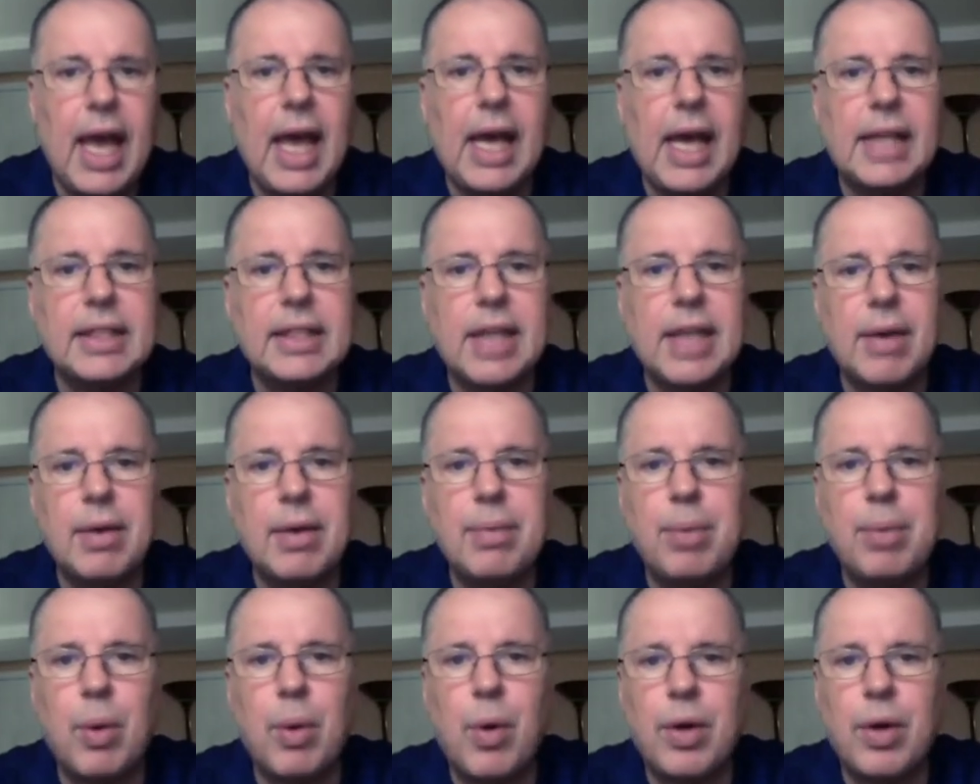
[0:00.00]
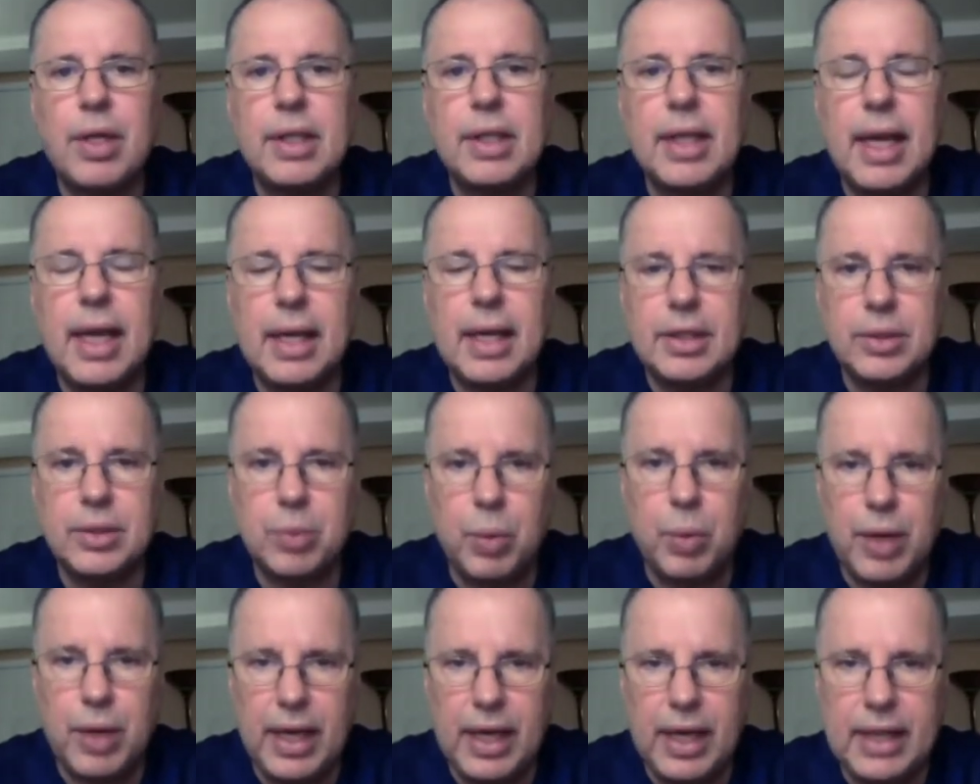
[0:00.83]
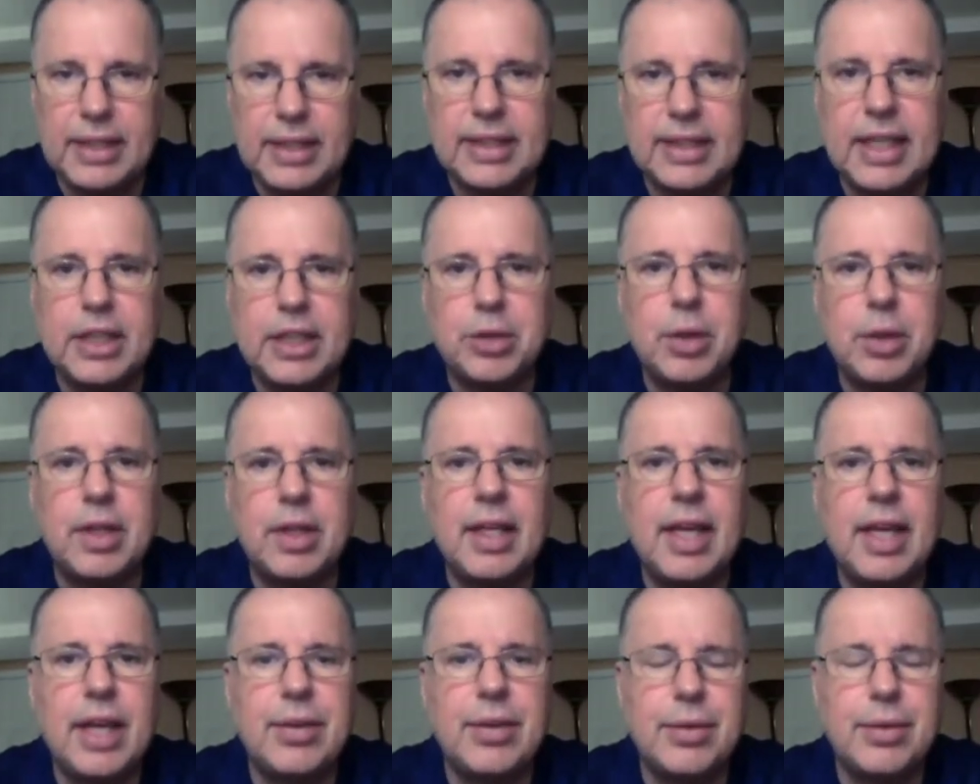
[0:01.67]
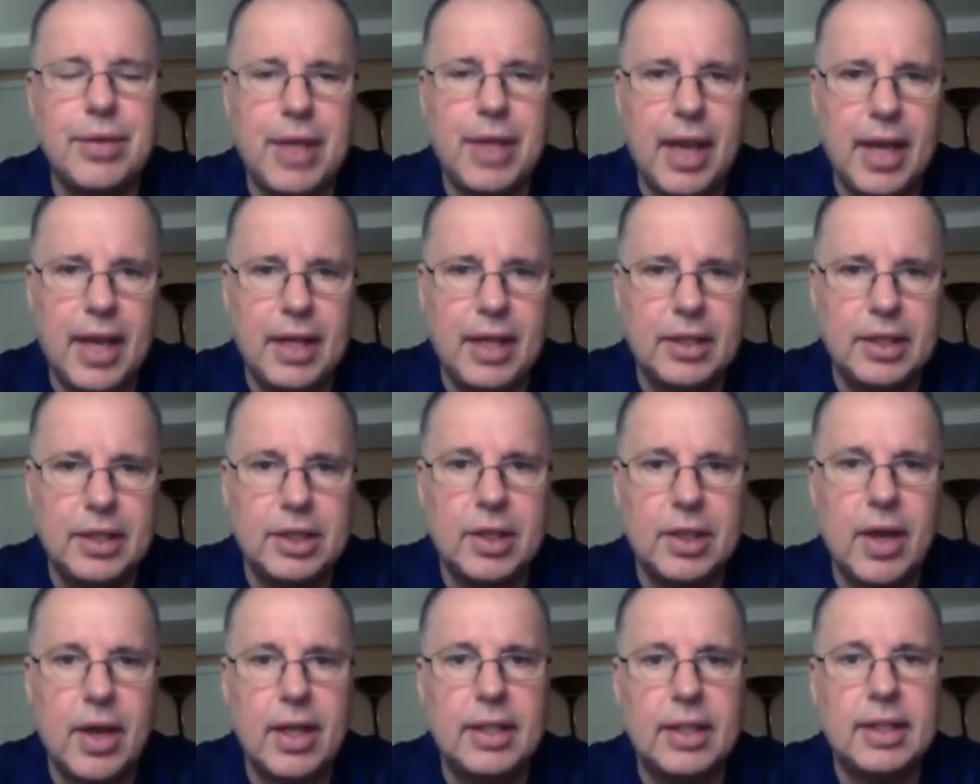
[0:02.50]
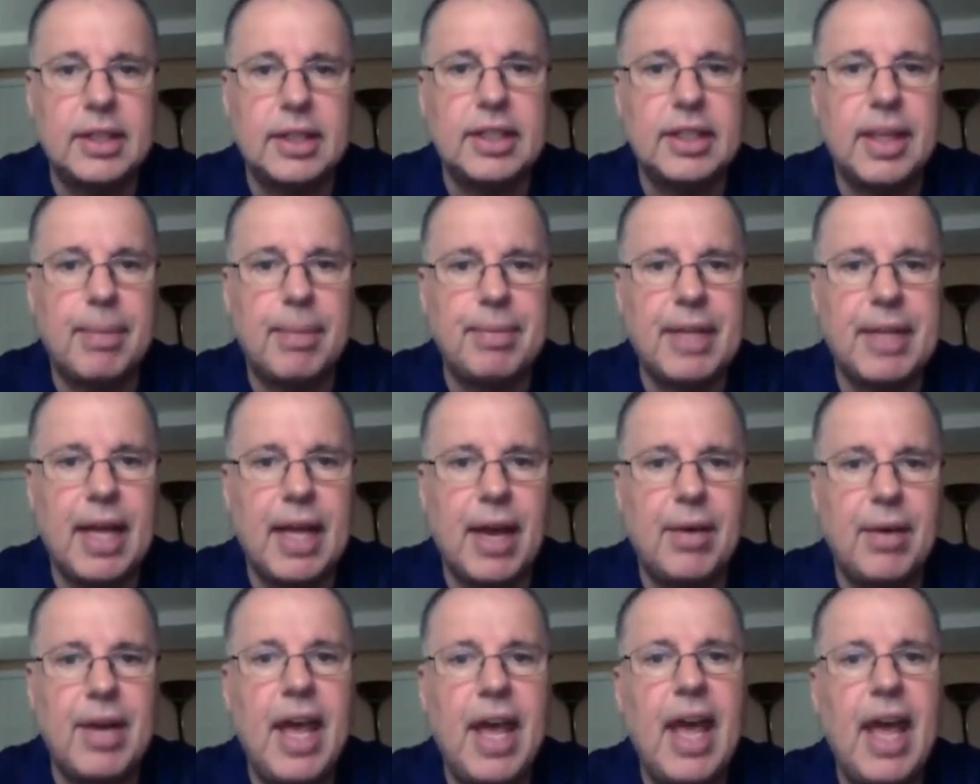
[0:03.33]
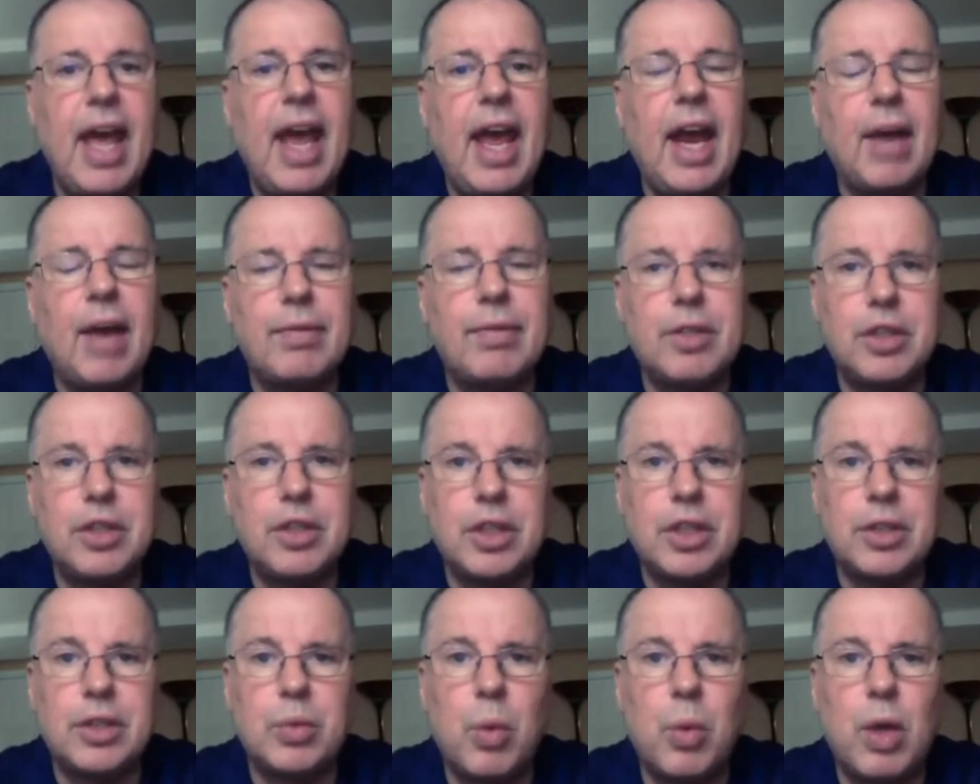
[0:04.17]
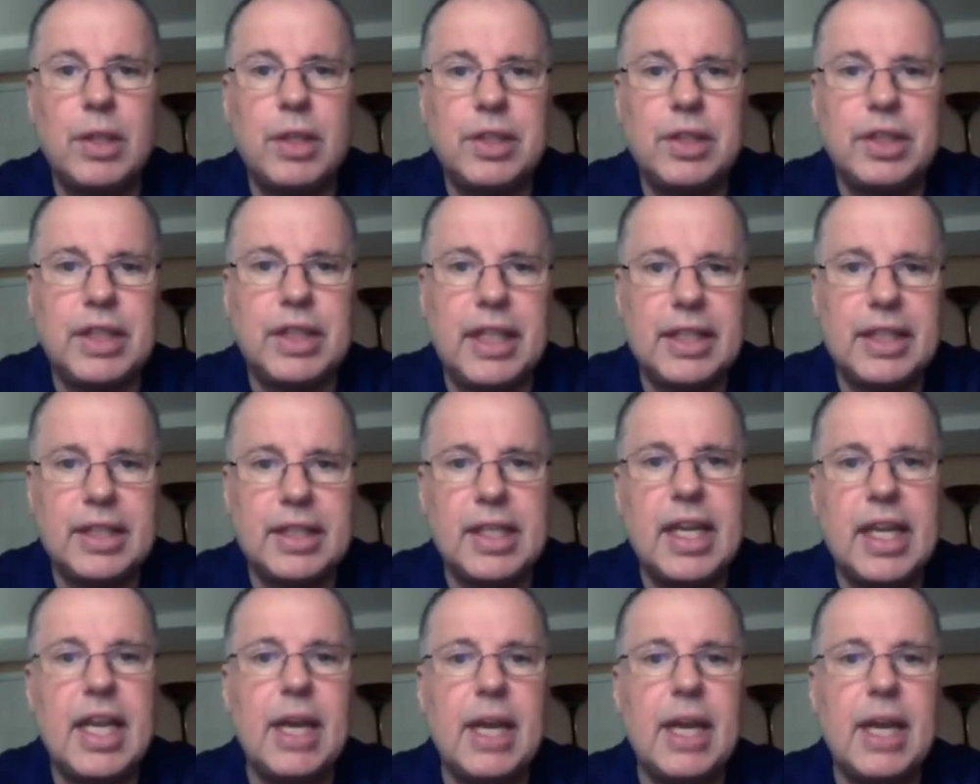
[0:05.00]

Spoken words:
As I reported last week, Cedric the Entertainer decided to step down after just 1 season.